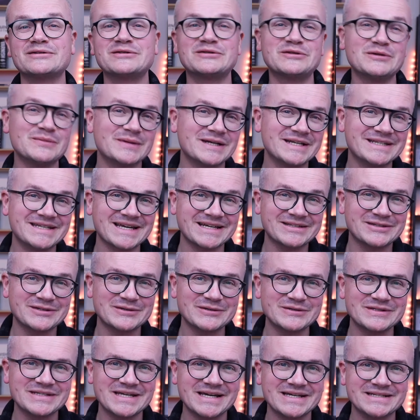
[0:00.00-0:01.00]
to 2 Minute Tech
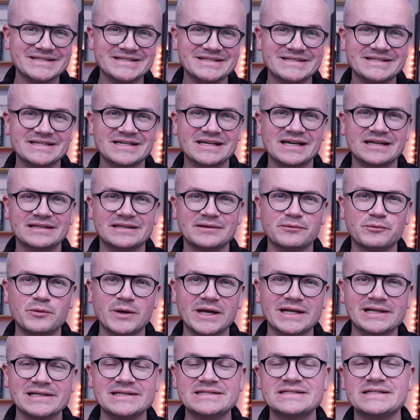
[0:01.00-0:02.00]
Tuesdays, the
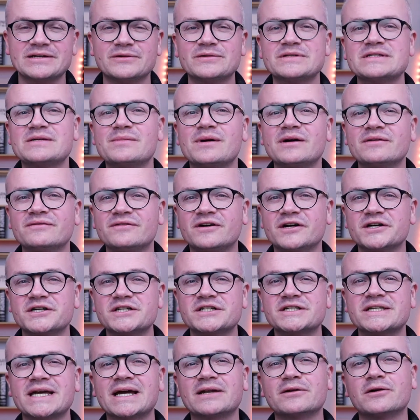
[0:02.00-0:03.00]
weekly series about
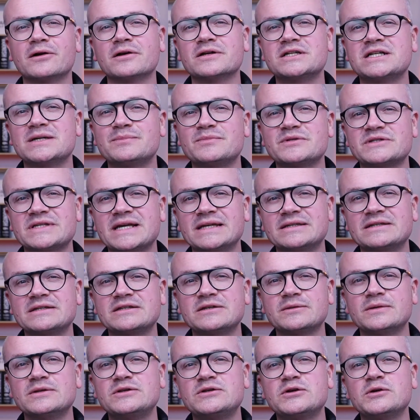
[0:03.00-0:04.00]
varnish technology presented
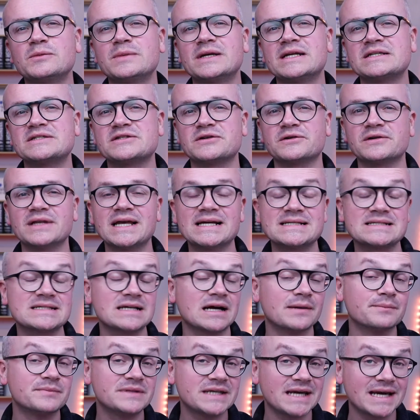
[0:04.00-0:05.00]
to you in 2 minutes or less.
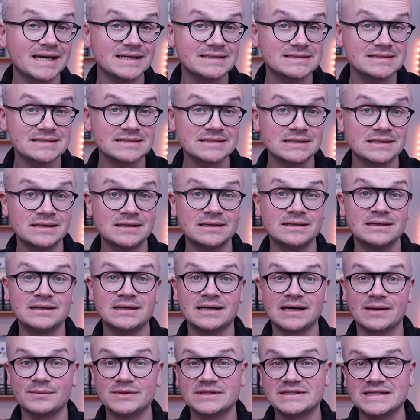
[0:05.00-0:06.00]
I'm Thijs.
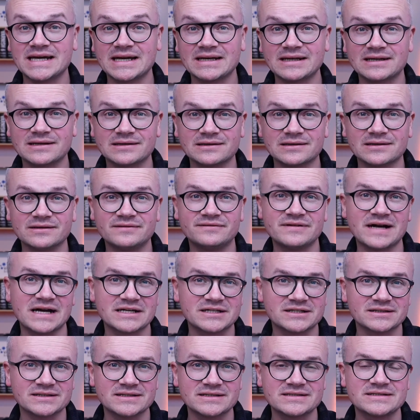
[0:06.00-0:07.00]
I'm the technical
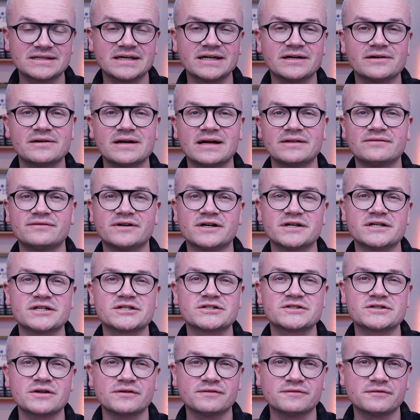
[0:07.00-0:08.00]
evangelist here at
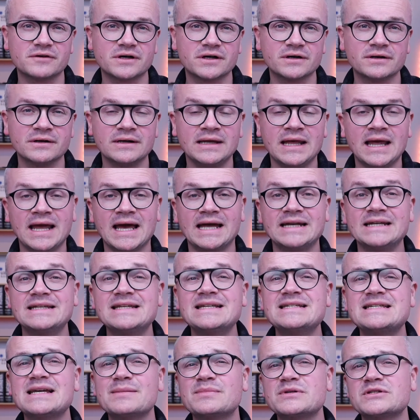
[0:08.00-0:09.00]
Varnish Software. And in
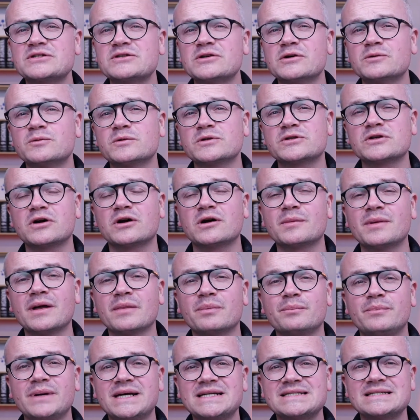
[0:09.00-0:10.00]
this episode, we'll talk
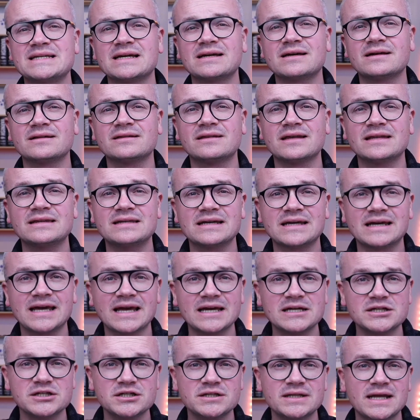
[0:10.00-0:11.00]
about basic
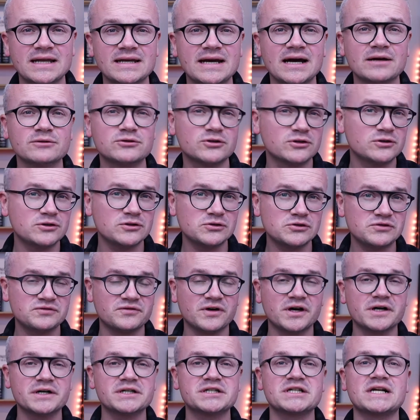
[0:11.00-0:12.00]
authentication and how to use
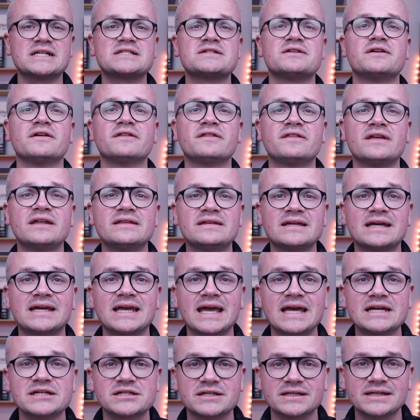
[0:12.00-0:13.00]
Varnish as an
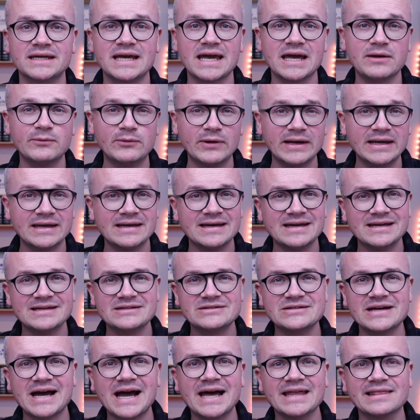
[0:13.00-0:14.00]
authentication gateway
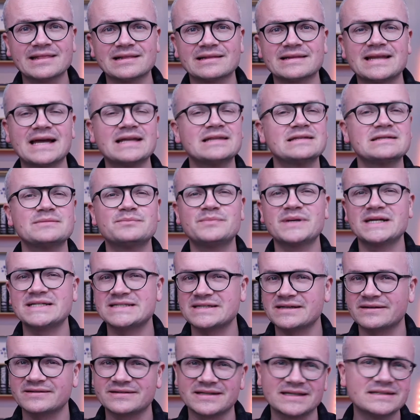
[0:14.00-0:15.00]
to handle that
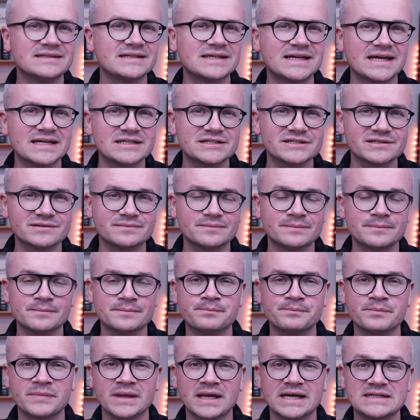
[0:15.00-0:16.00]
basic authentication.
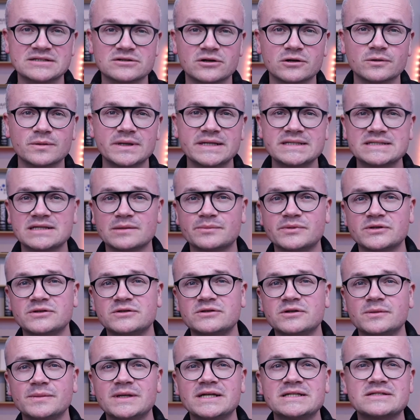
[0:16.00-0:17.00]
As always, I'll put
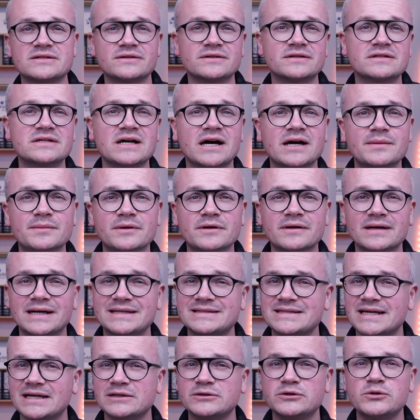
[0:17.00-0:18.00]
2 minutes on the timer
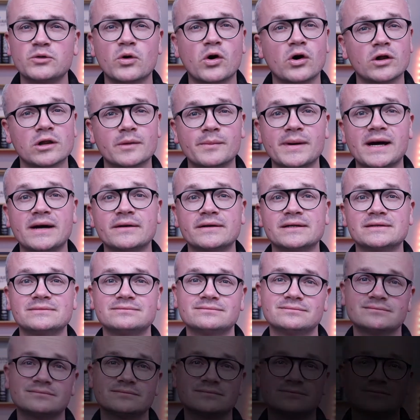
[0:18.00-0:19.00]
and tell you all about it.
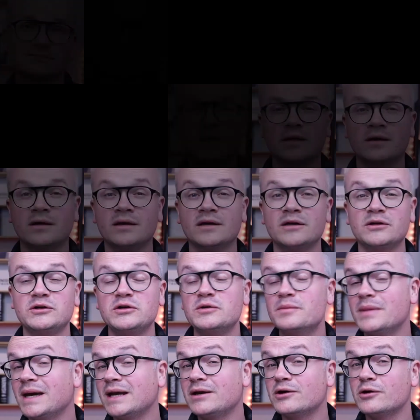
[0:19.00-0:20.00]

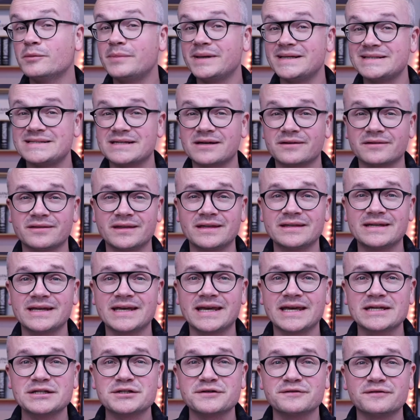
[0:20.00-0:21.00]
You may know basic
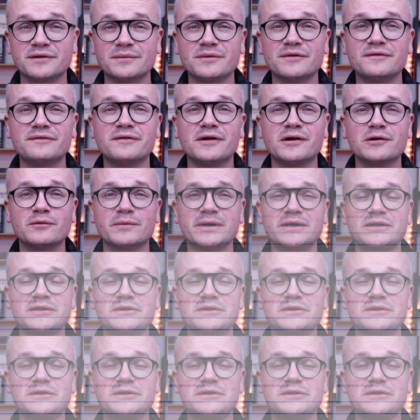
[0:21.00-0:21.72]
authentication from the following